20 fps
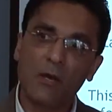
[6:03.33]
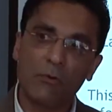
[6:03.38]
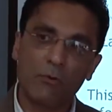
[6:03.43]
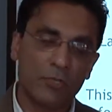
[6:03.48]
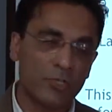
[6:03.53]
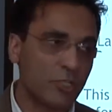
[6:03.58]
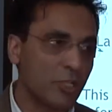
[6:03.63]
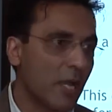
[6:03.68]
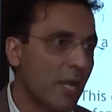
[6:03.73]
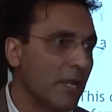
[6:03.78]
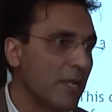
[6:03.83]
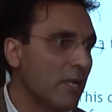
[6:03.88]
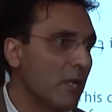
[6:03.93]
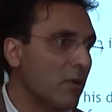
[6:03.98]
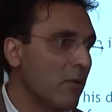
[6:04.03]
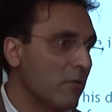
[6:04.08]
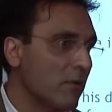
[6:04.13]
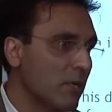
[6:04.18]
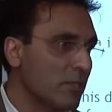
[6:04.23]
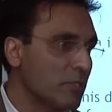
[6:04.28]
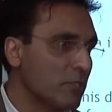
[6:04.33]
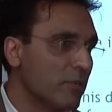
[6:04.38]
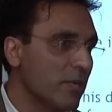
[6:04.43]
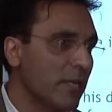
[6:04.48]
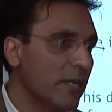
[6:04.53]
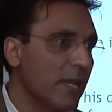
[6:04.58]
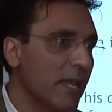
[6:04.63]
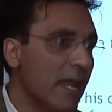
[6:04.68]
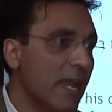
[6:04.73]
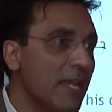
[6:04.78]
or China or
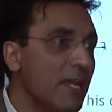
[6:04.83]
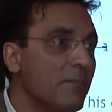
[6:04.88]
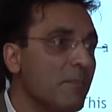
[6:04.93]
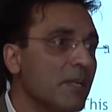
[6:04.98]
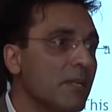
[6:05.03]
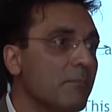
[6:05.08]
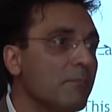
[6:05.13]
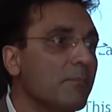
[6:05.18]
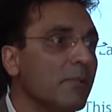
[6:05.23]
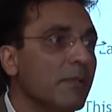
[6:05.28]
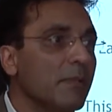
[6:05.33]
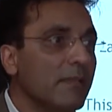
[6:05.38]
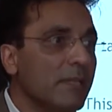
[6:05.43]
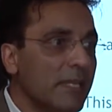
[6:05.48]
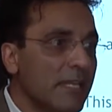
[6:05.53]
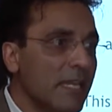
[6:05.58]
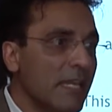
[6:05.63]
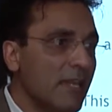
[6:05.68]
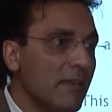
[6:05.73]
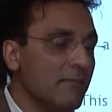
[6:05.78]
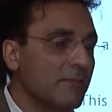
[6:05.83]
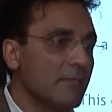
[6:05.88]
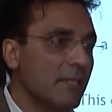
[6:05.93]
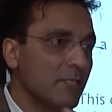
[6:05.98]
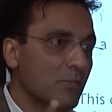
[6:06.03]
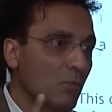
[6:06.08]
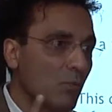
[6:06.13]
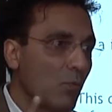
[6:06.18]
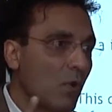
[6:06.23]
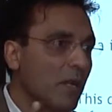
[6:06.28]
Australia, anybody believes
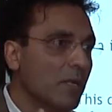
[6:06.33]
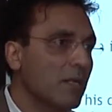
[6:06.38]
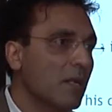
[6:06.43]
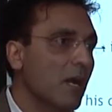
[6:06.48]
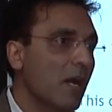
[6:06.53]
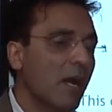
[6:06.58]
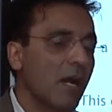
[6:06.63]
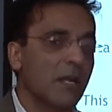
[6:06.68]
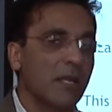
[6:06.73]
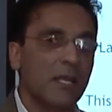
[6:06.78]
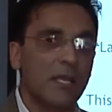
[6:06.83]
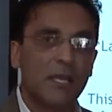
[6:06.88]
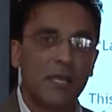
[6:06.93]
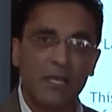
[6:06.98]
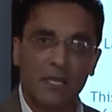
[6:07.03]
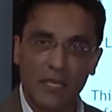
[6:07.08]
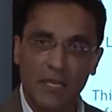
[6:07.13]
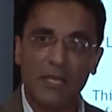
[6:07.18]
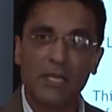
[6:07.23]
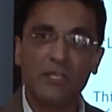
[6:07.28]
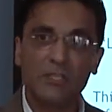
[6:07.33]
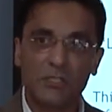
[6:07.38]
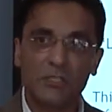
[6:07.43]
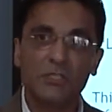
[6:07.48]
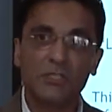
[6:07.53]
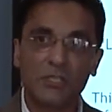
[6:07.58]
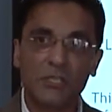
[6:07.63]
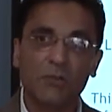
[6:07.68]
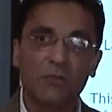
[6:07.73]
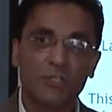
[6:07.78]
there's one God,
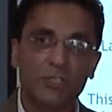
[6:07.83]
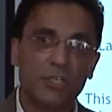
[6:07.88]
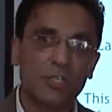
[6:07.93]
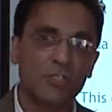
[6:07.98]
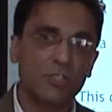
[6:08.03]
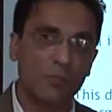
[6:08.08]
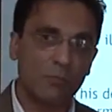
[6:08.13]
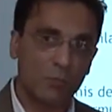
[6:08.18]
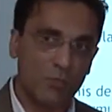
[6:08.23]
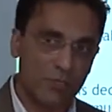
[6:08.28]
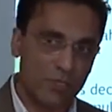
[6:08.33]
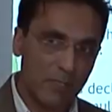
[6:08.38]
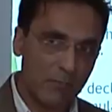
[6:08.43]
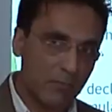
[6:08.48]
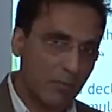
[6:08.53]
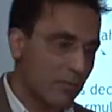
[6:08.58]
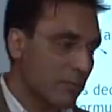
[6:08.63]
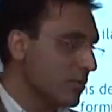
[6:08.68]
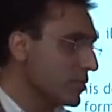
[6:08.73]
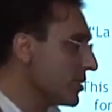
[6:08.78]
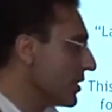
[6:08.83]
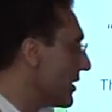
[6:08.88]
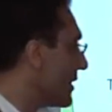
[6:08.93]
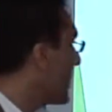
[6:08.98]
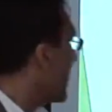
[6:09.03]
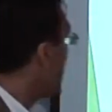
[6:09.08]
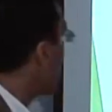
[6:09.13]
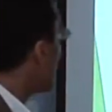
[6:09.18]
he's, he or she is a Muslim person.